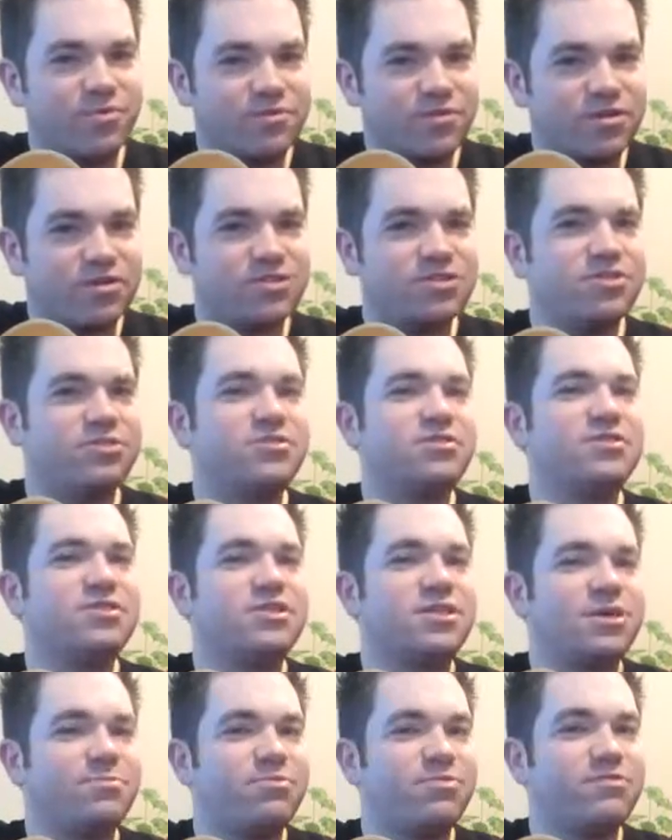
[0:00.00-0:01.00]
First note,
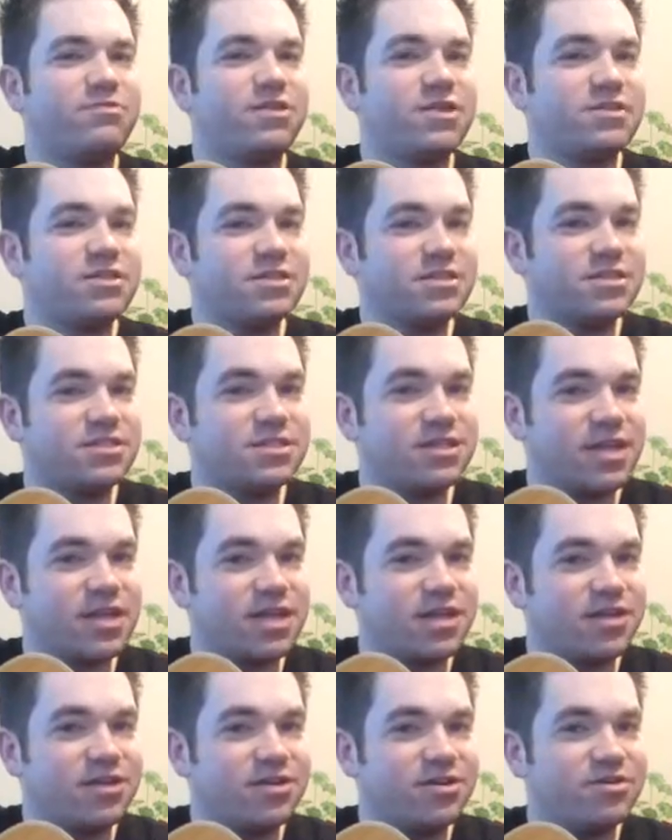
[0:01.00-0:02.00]
skip a fret to the
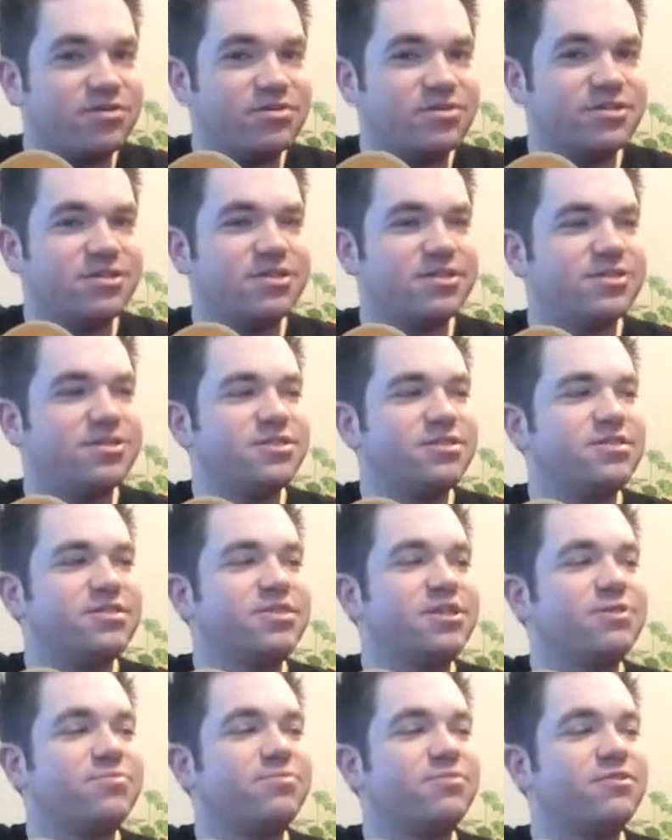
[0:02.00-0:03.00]
second note,
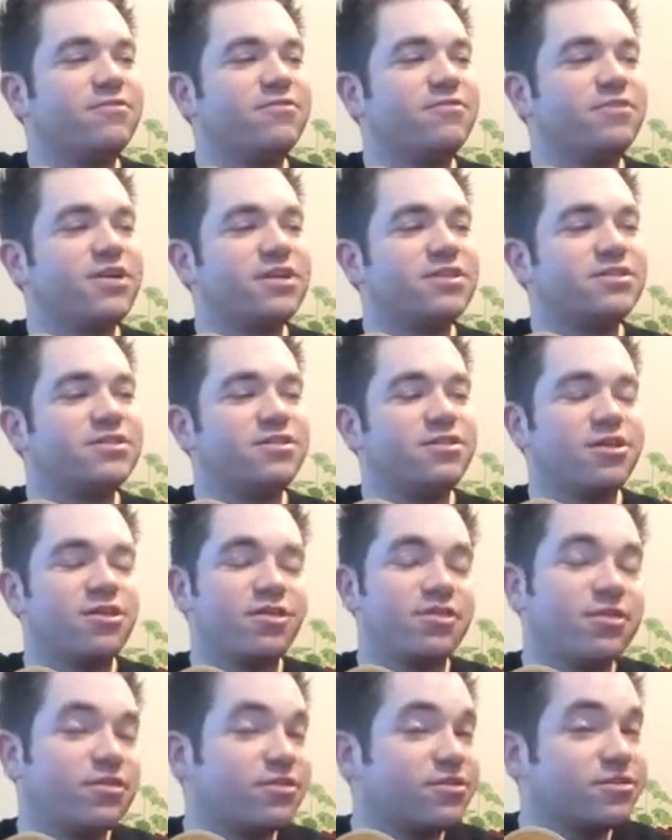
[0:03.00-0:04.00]
skip a fret to the
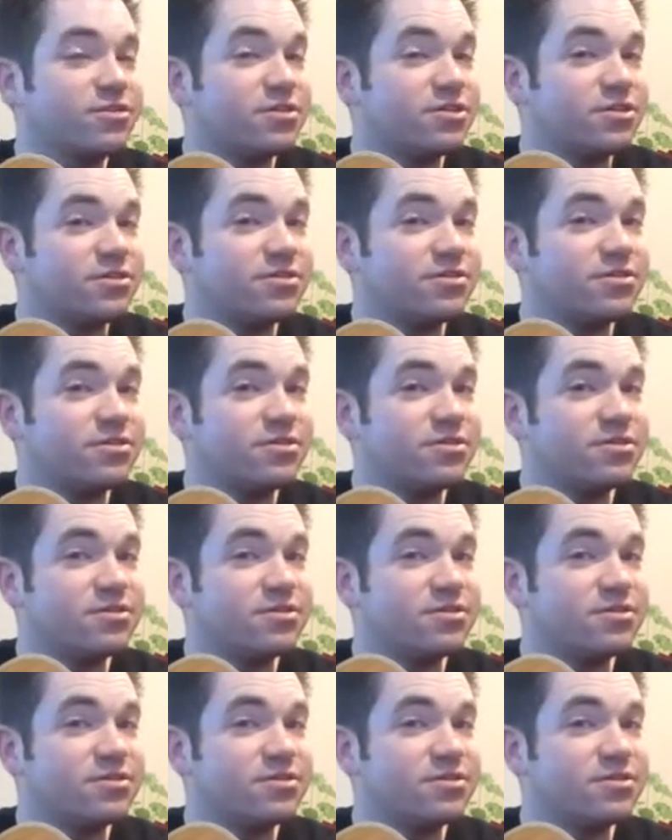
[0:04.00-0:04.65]
third note,